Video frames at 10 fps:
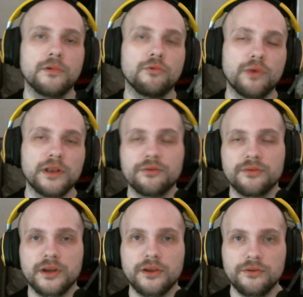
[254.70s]
when you
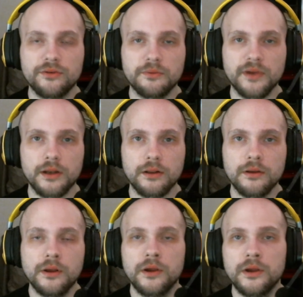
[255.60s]
start a YouTube channel,
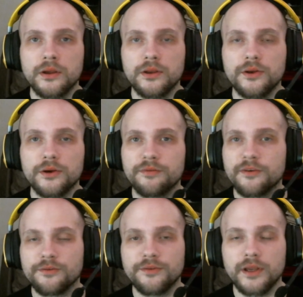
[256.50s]
your
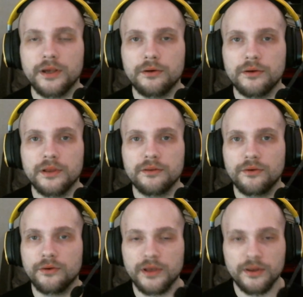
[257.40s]
first video, it's
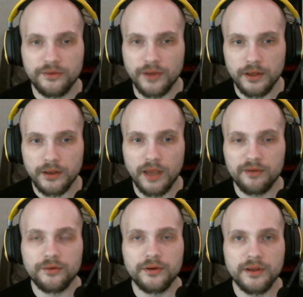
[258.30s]
going to suck.
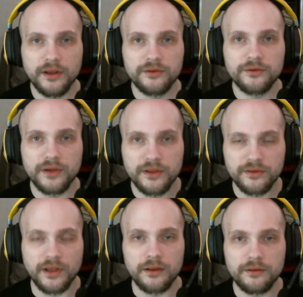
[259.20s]
Everyone tells you it
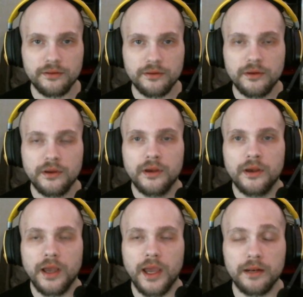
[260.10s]
sucks.
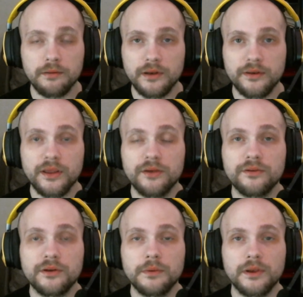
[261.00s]
And I'm going to tell you it's
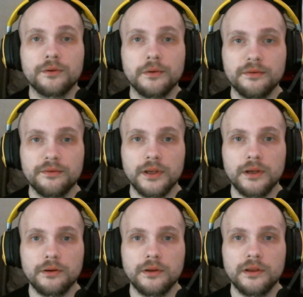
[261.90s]
going to be your worst video.
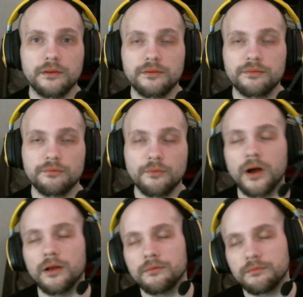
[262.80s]
It's,
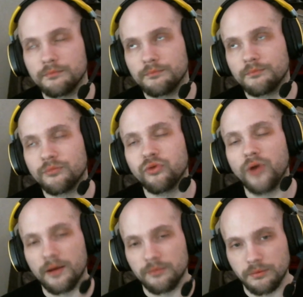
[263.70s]
well,
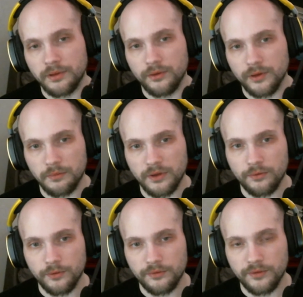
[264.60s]
probably going to be your
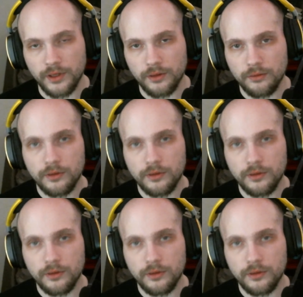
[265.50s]
worst video.